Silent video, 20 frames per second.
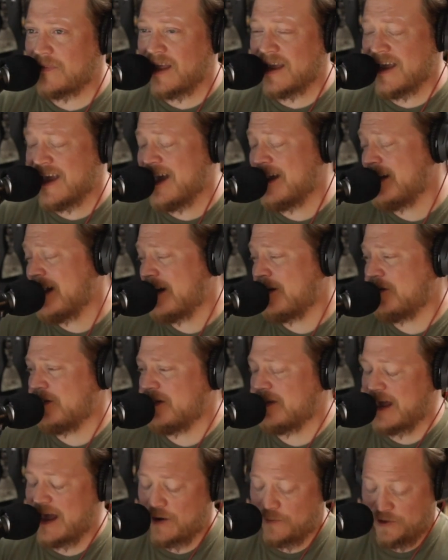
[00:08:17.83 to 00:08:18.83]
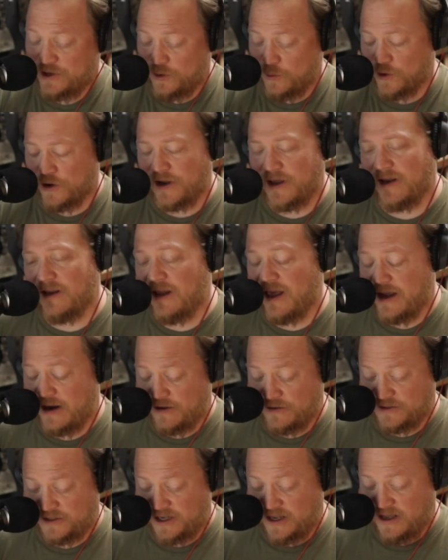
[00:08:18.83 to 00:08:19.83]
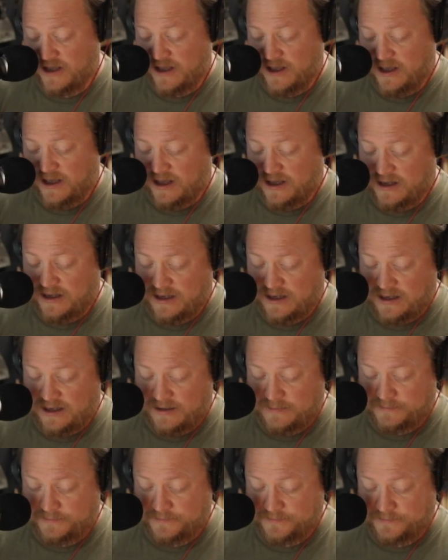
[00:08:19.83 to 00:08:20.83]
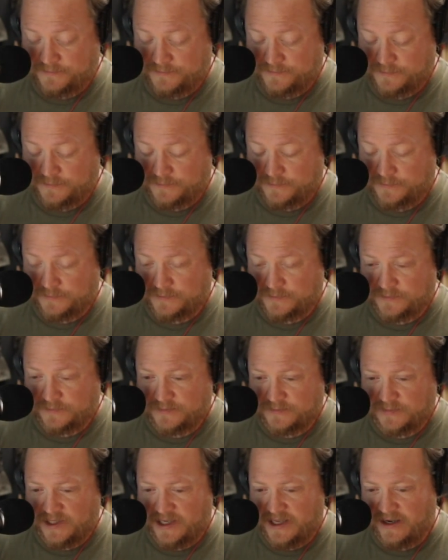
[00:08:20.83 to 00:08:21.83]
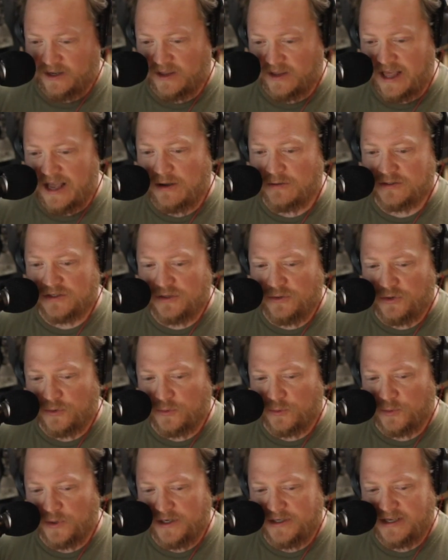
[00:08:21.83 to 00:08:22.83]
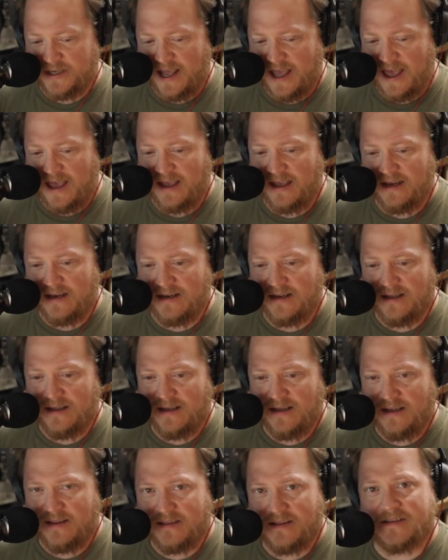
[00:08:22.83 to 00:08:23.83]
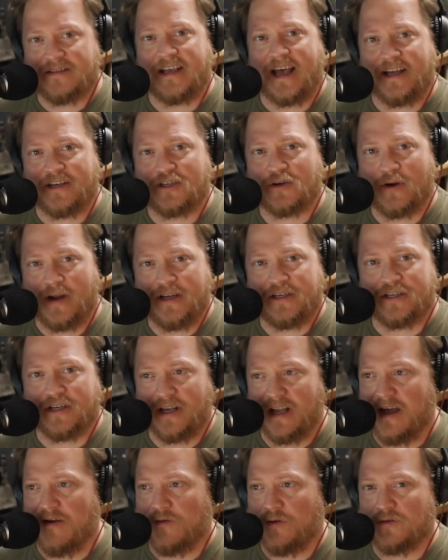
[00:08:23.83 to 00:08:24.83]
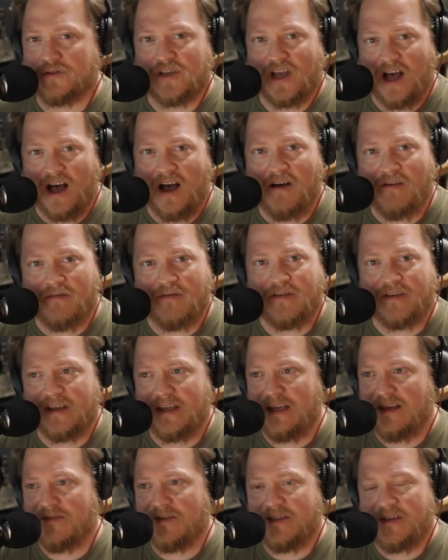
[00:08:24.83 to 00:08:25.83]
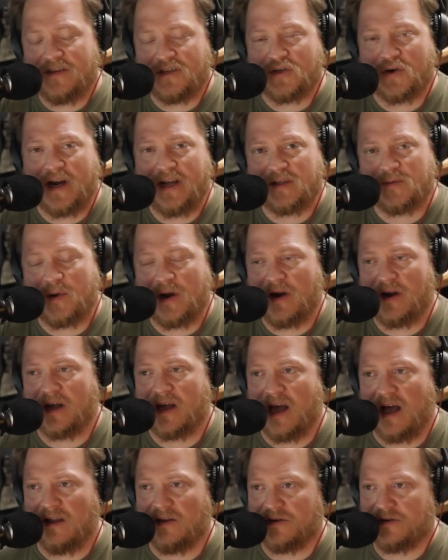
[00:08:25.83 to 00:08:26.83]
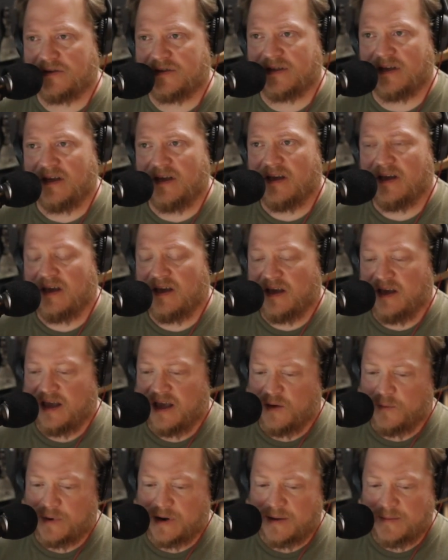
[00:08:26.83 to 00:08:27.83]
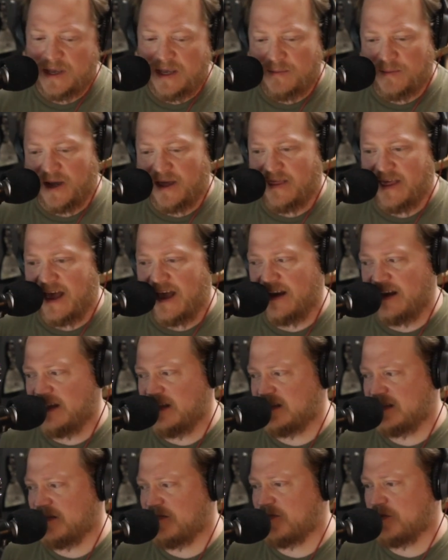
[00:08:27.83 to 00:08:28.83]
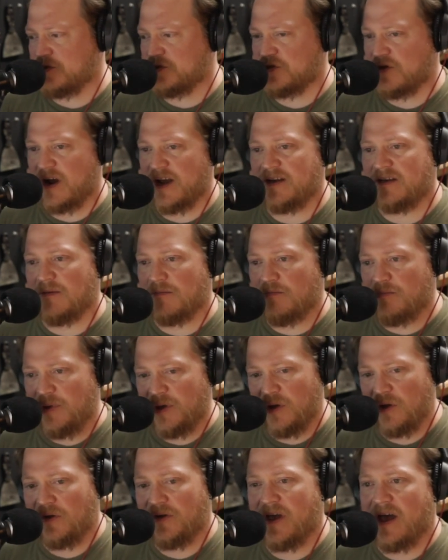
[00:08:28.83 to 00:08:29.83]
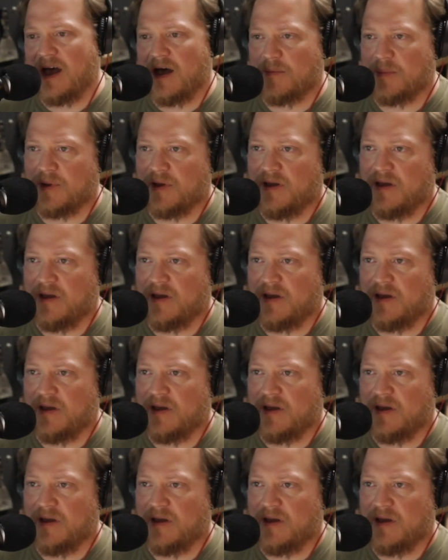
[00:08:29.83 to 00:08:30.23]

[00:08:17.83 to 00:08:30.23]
And not only that, when you work in layers, it allows you to retain the saturation levels of even these transparent colors. And what I mean by that is, if you're trying to build up